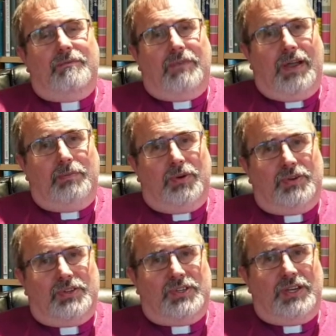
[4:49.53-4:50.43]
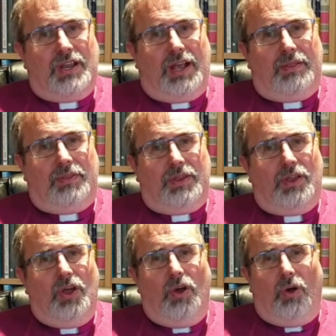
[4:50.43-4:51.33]
vibrancy and the
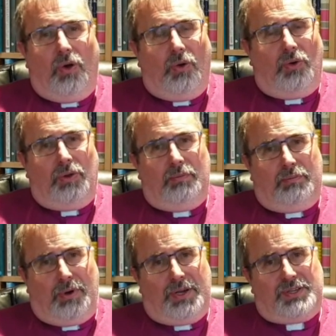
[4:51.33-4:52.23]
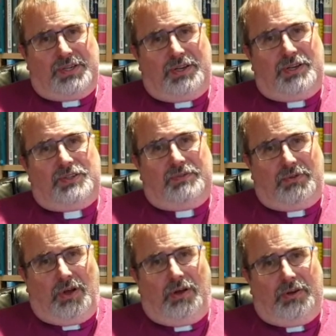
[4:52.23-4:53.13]
all-embracingness of
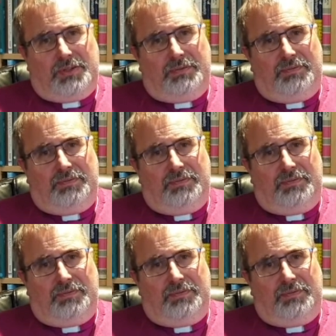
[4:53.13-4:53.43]
God.